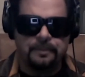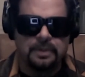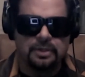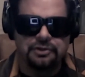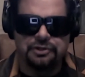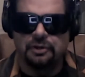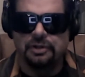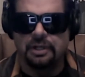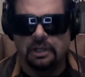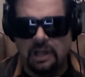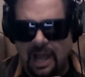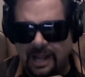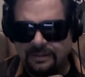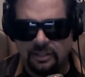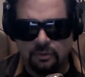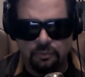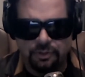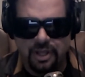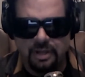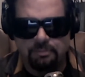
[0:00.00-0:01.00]
So you liked
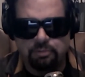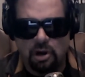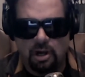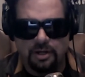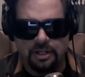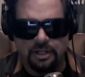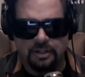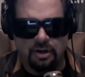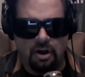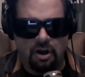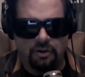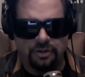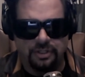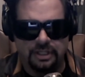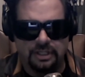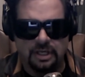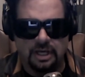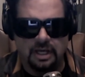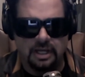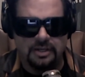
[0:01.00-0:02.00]
it when they brought in all
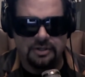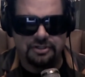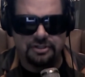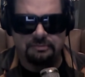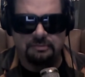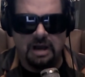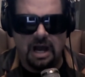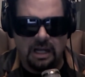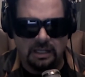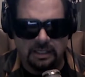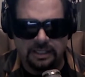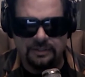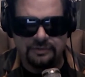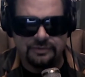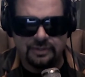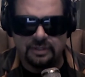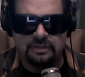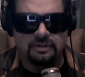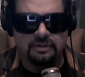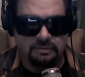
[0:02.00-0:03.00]
the Somalis
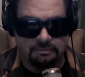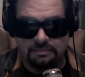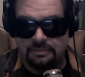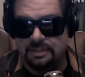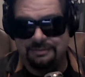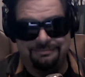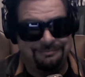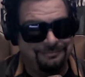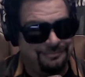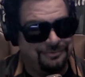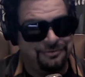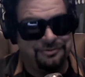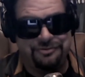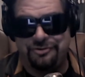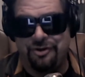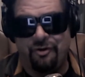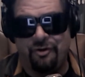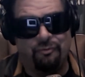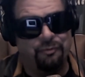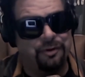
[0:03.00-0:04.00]
that
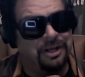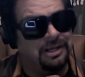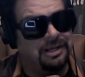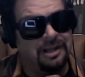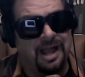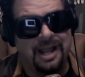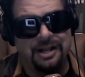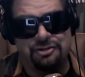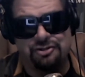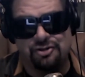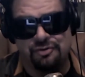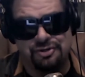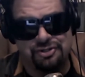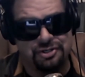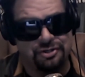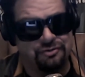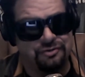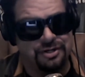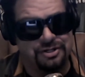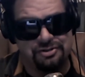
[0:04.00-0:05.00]
don't really like Jewish
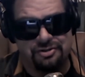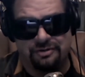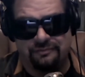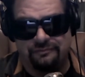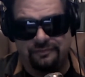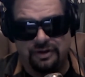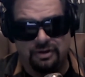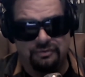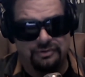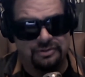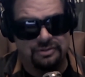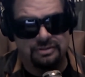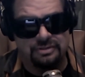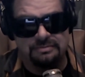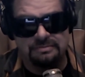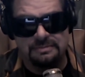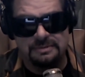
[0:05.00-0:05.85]
and Christian folks.